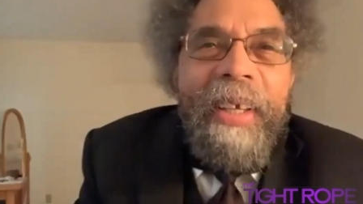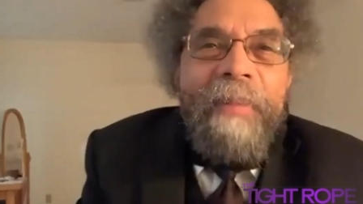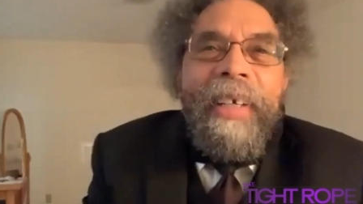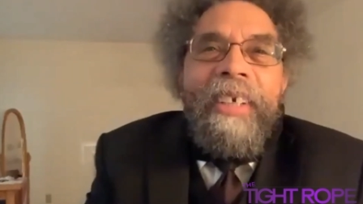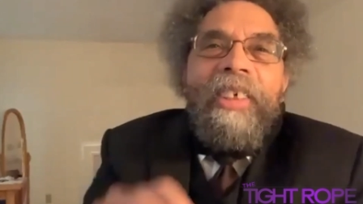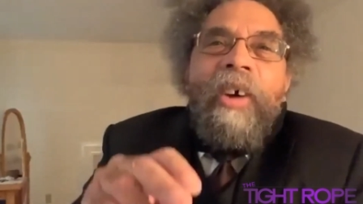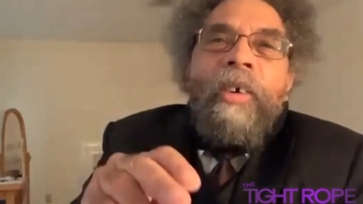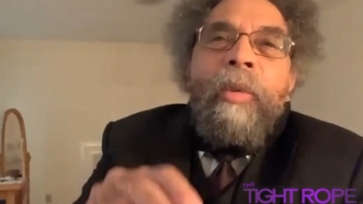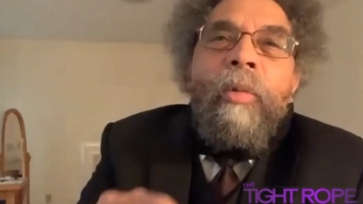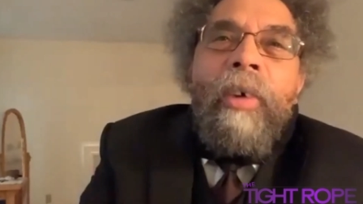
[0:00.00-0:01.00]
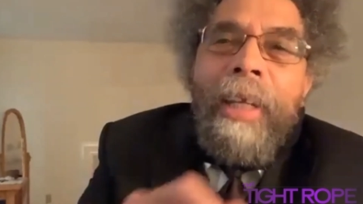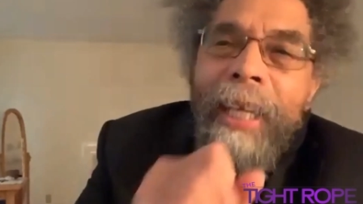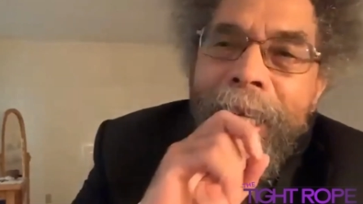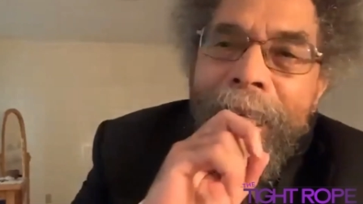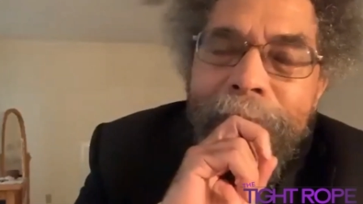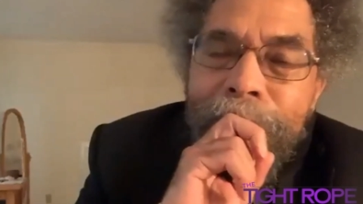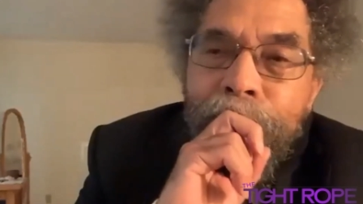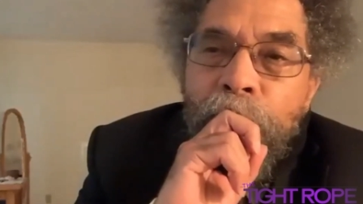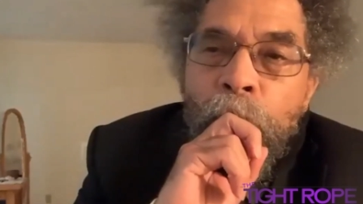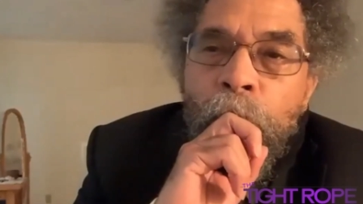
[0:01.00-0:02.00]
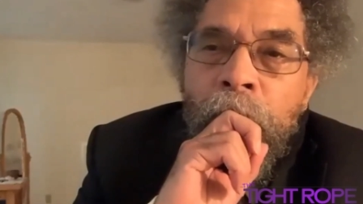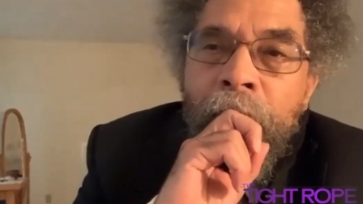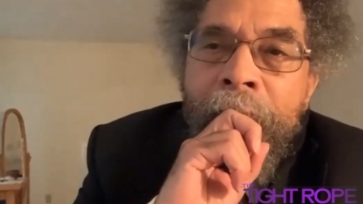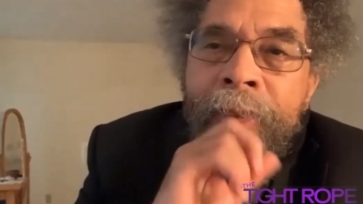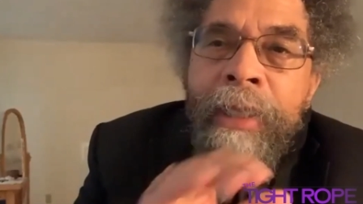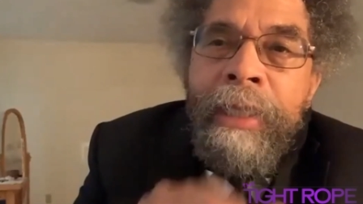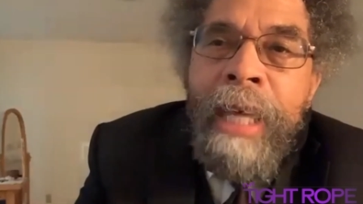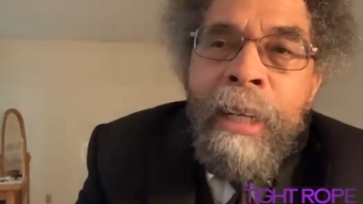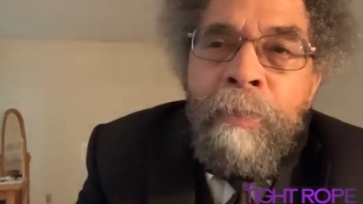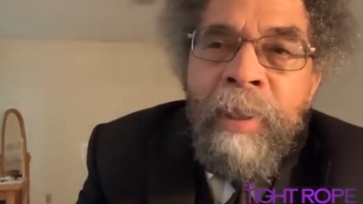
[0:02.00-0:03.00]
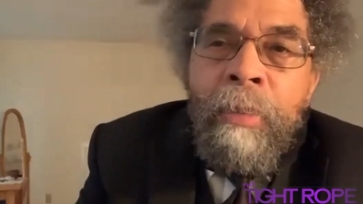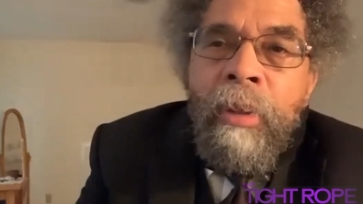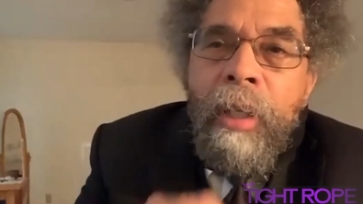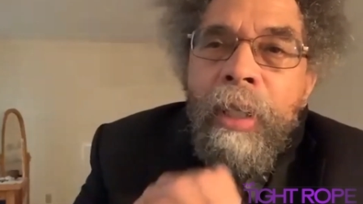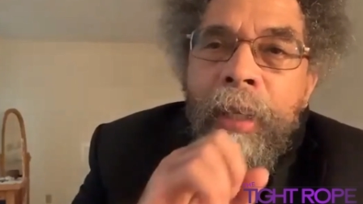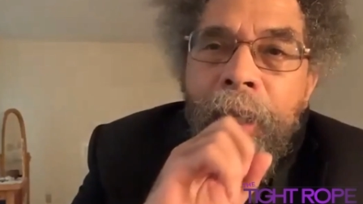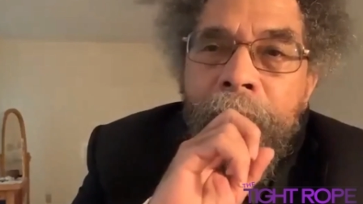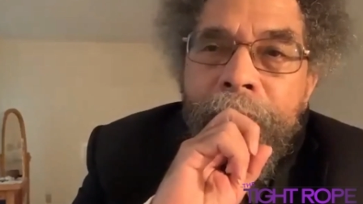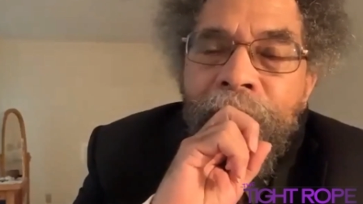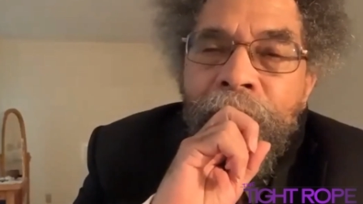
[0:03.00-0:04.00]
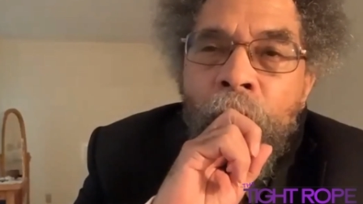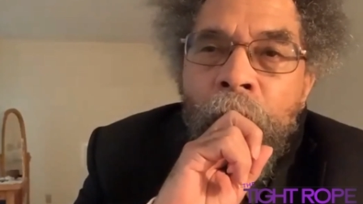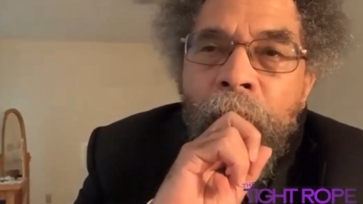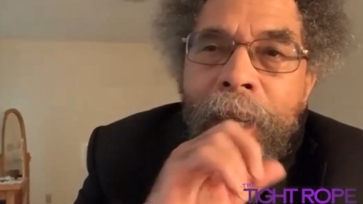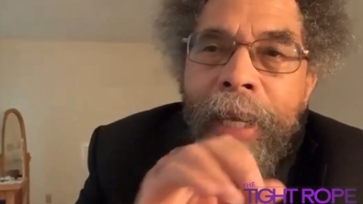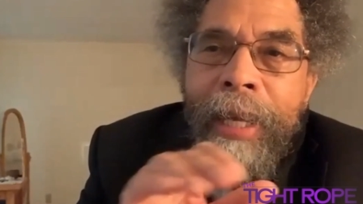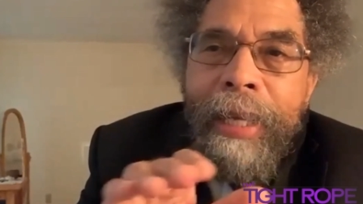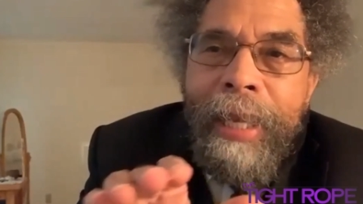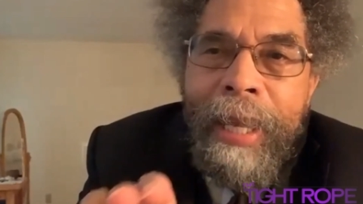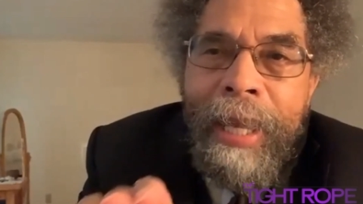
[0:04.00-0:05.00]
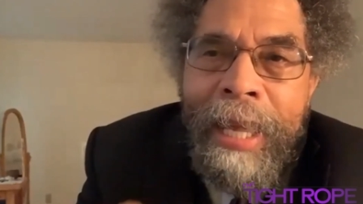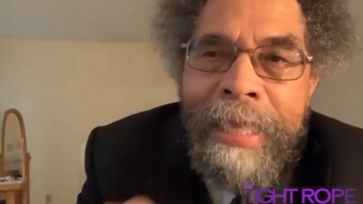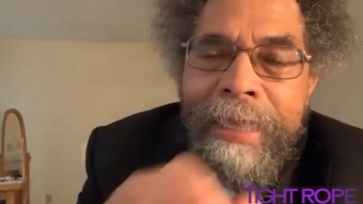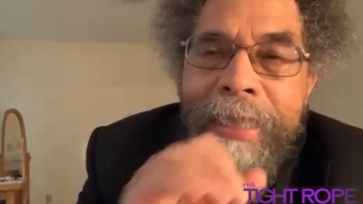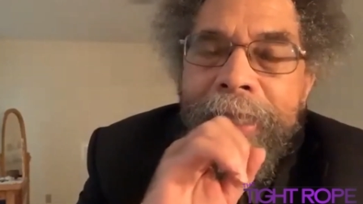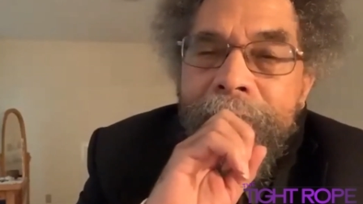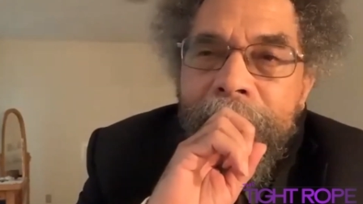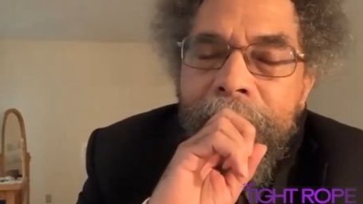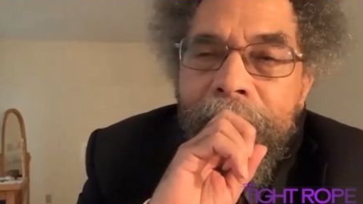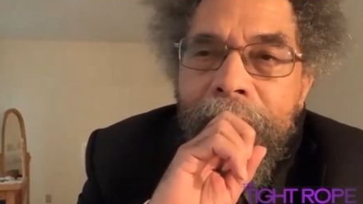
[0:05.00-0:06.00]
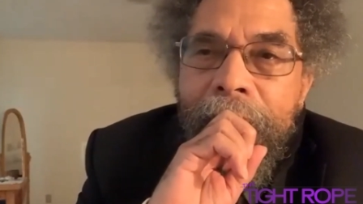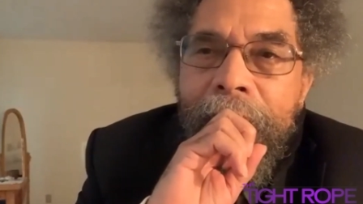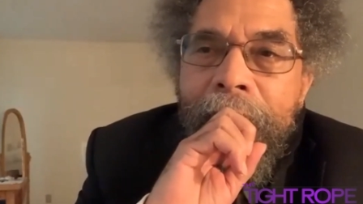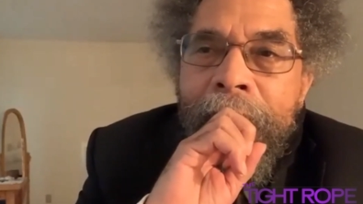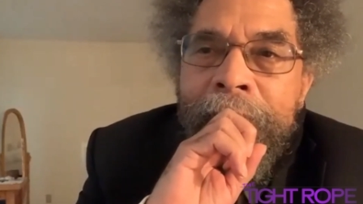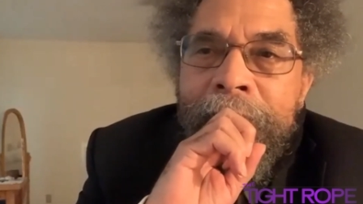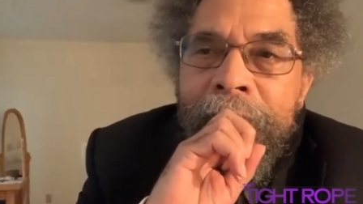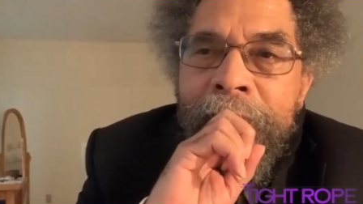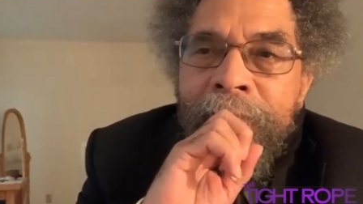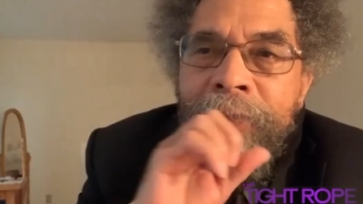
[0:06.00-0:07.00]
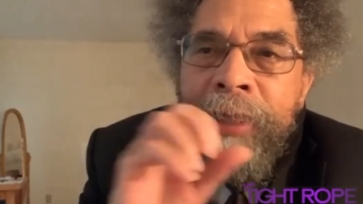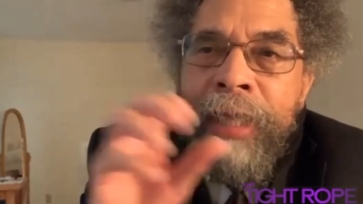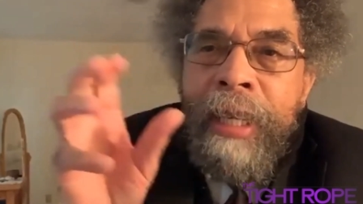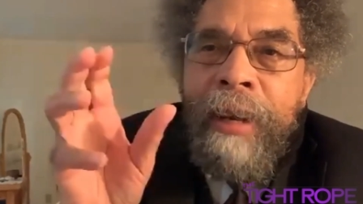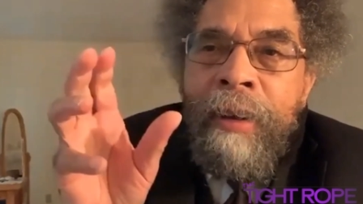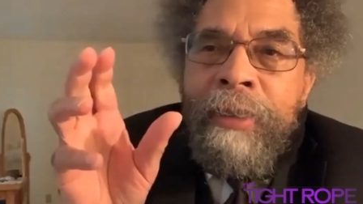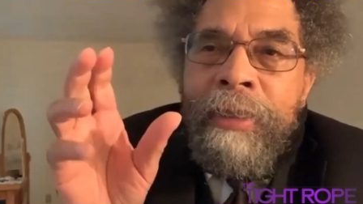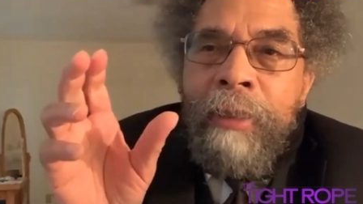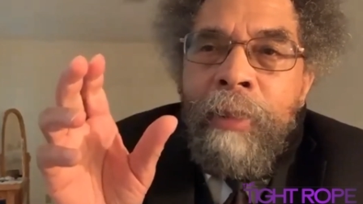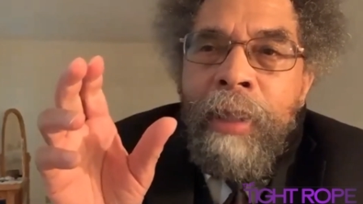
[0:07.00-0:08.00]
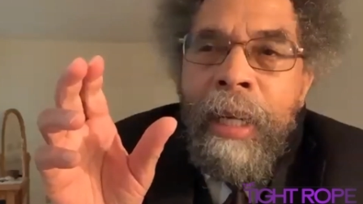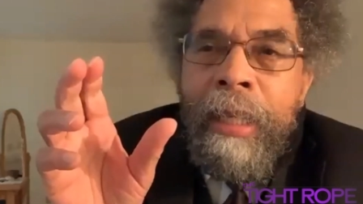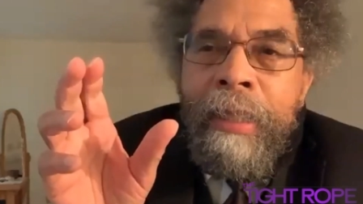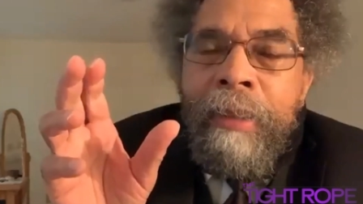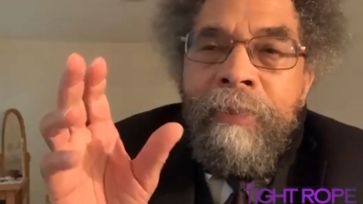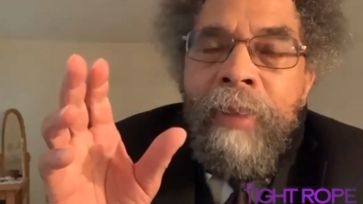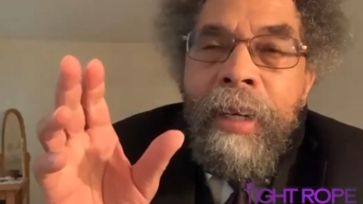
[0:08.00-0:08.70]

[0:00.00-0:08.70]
Because on the one hand, I think a lot of people view athletes as if they are some kind of